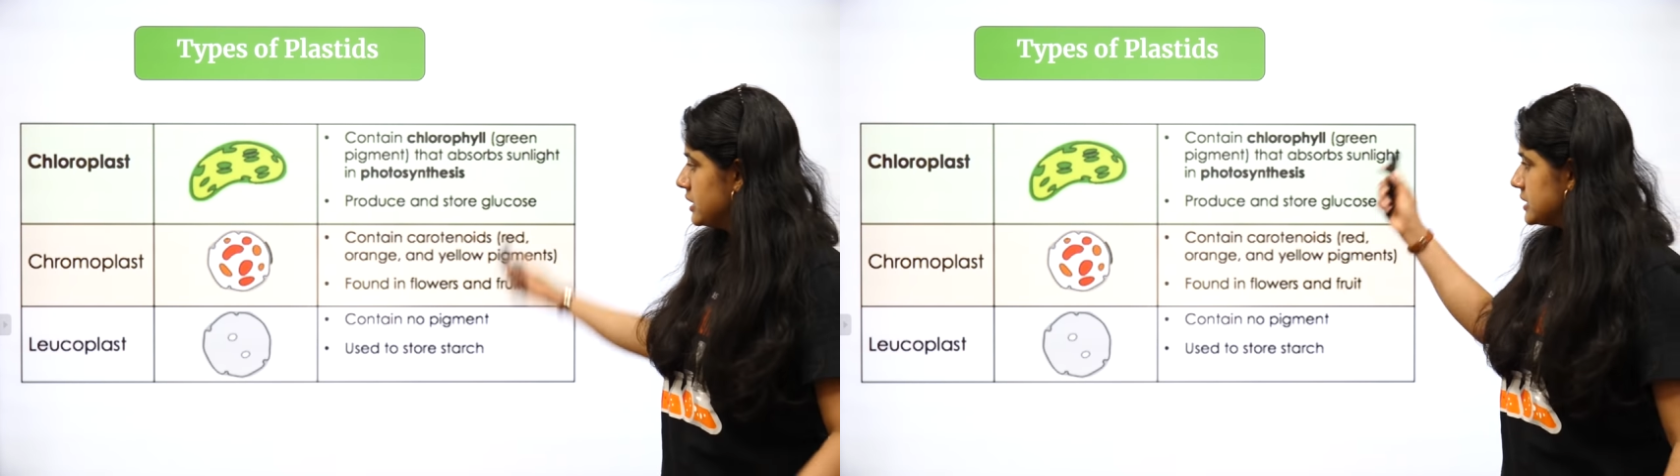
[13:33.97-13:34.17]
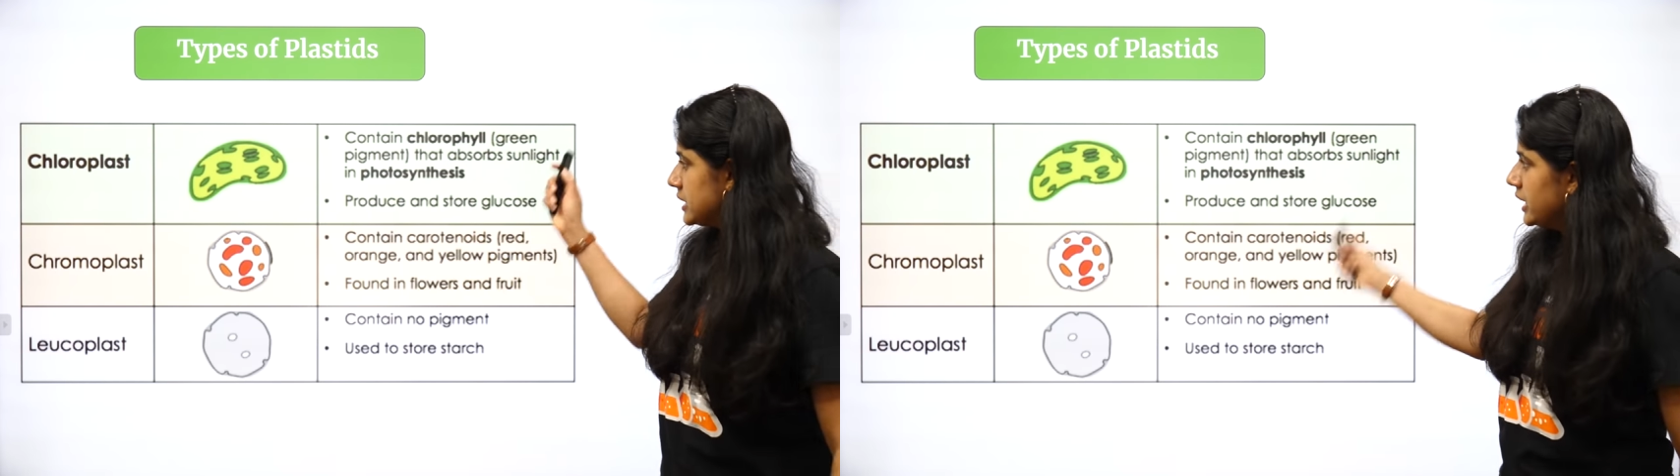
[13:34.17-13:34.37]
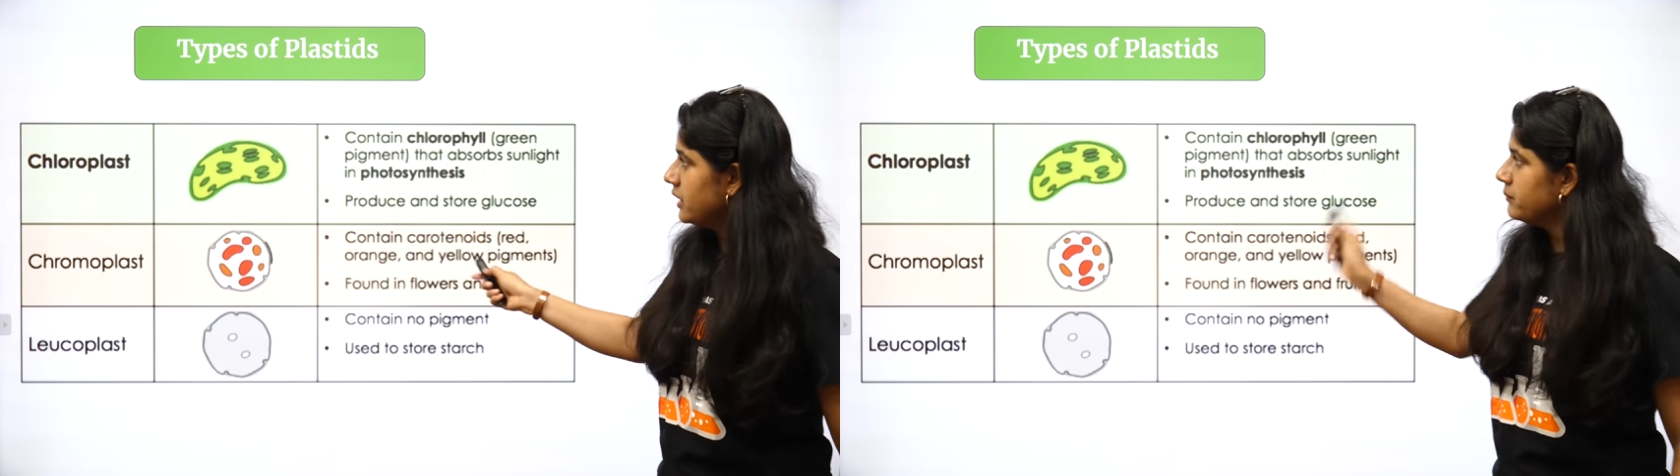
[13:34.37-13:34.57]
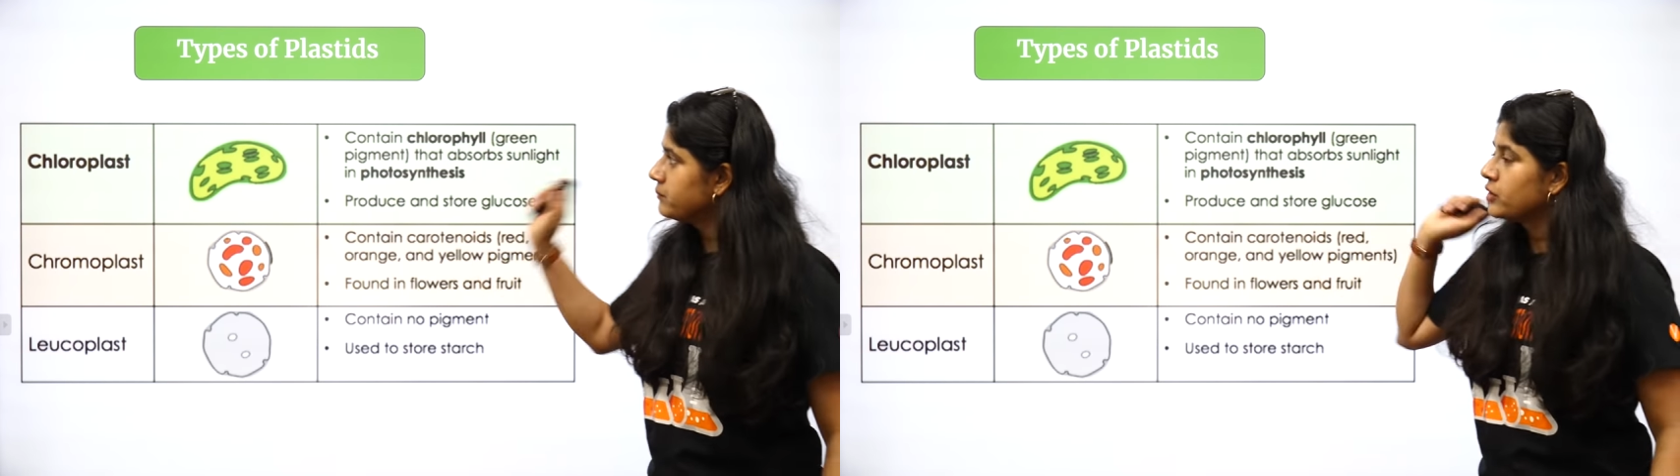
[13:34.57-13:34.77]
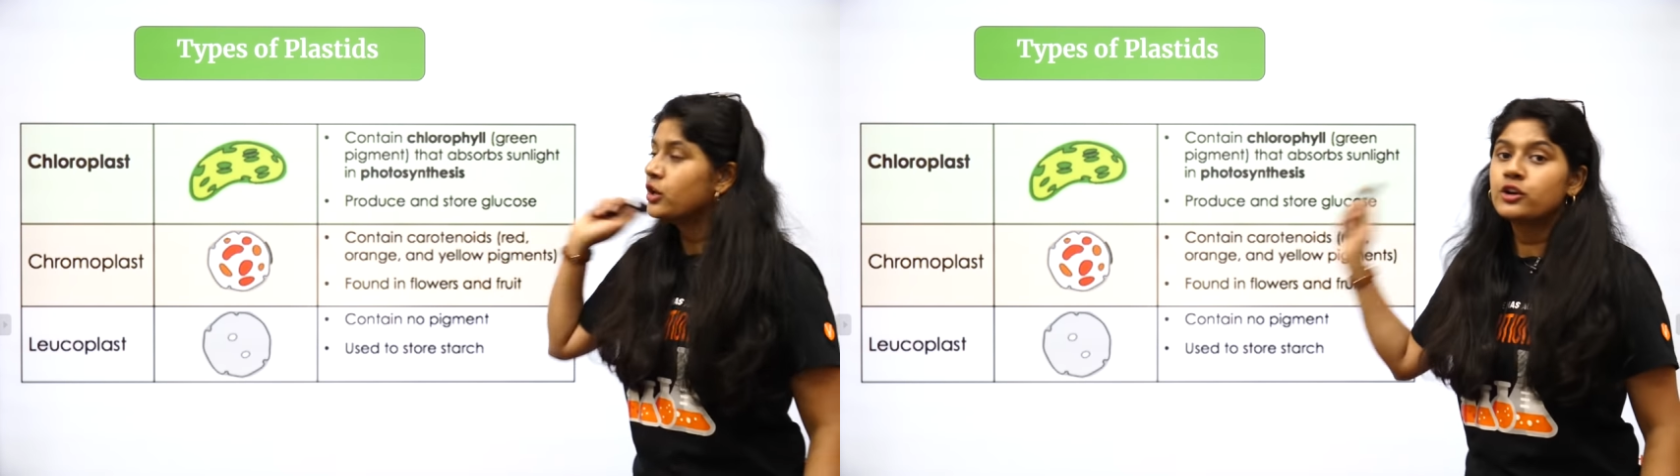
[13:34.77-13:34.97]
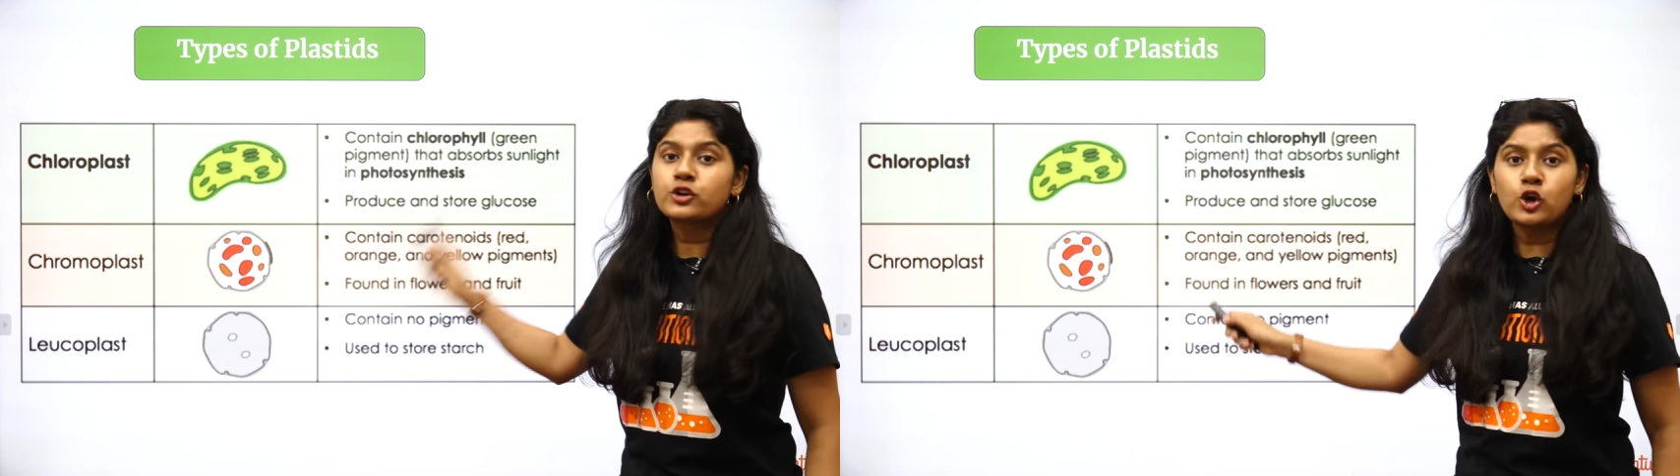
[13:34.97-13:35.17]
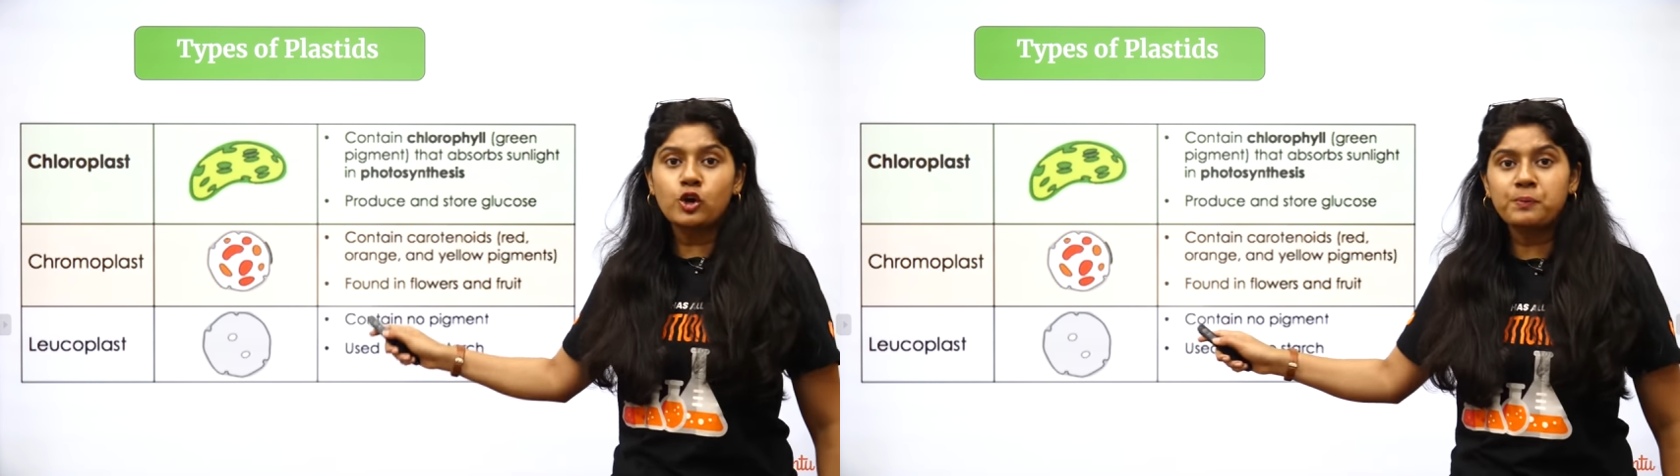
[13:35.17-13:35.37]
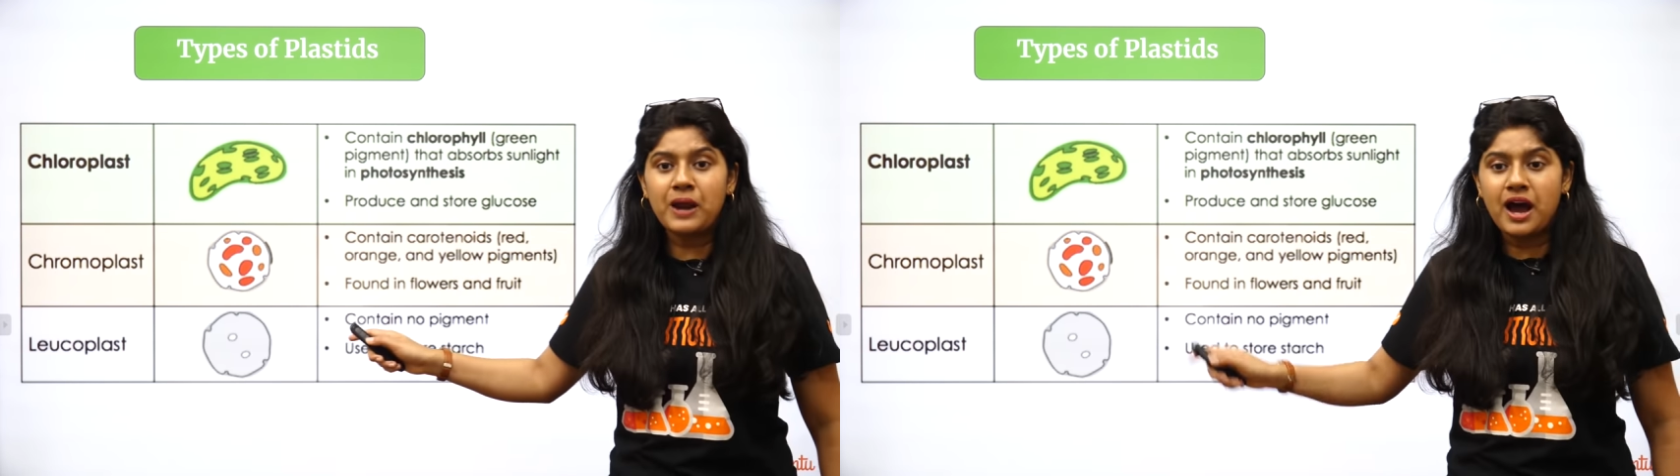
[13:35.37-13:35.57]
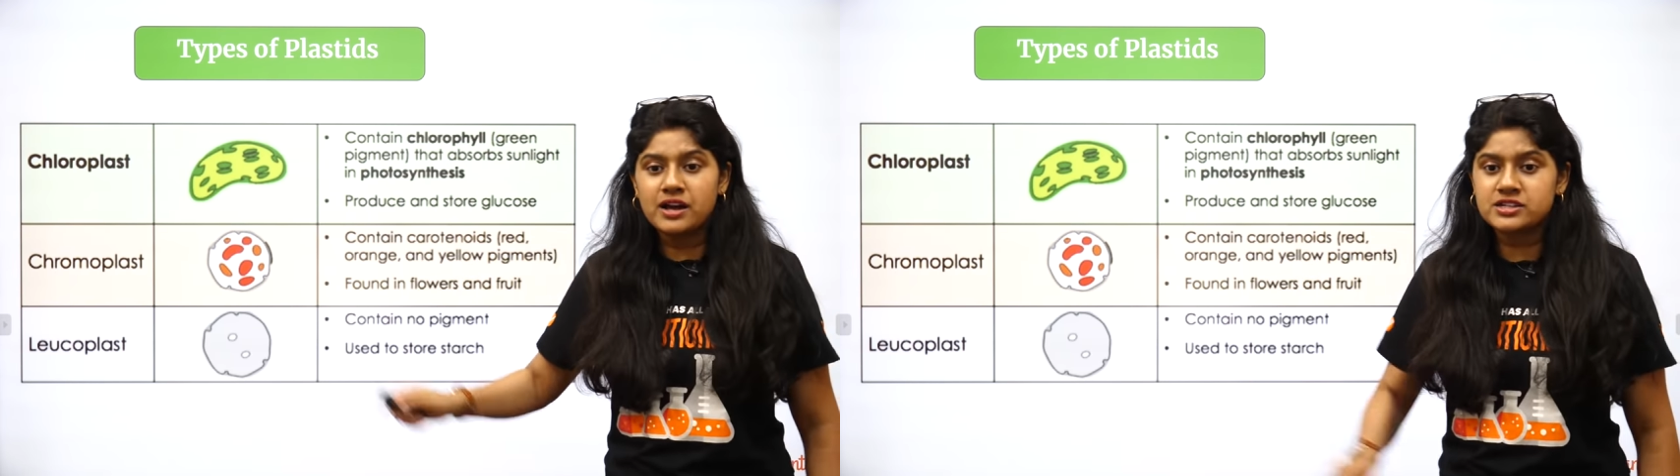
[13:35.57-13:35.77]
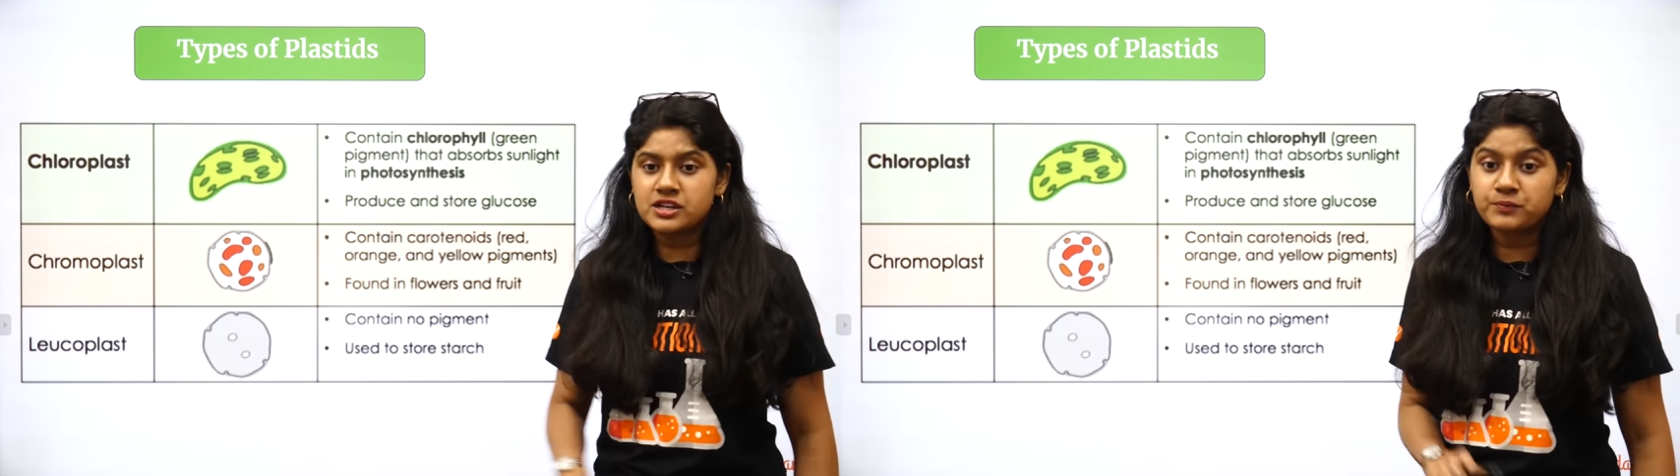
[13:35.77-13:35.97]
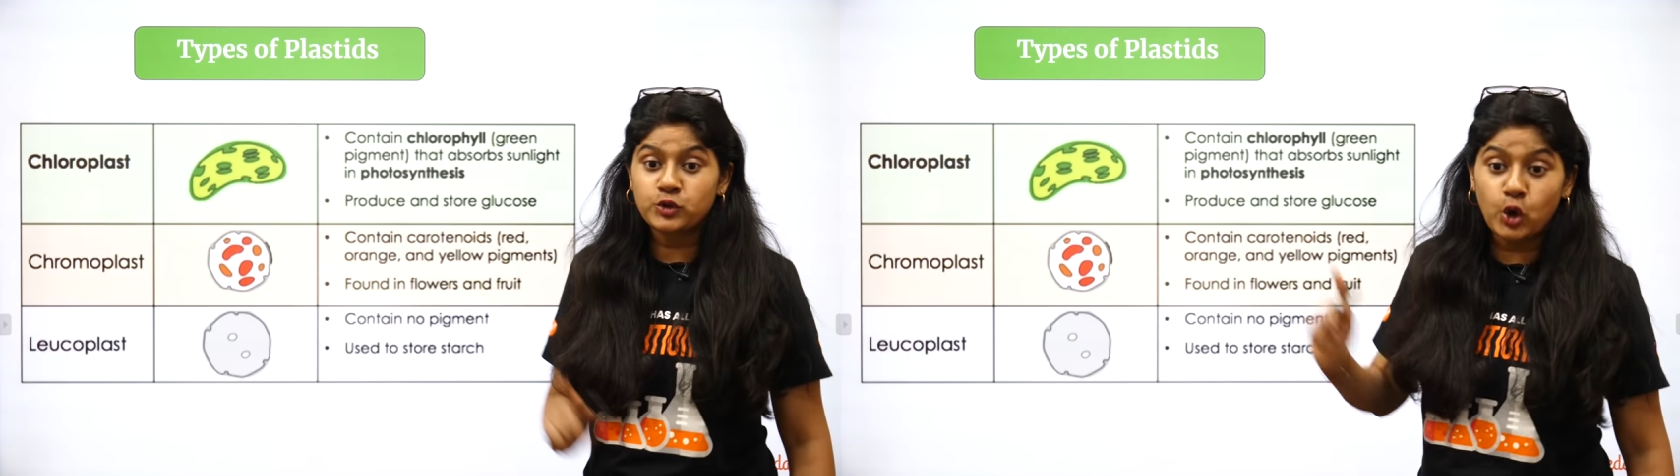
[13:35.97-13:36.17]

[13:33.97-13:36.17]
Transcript: See, chronoplast,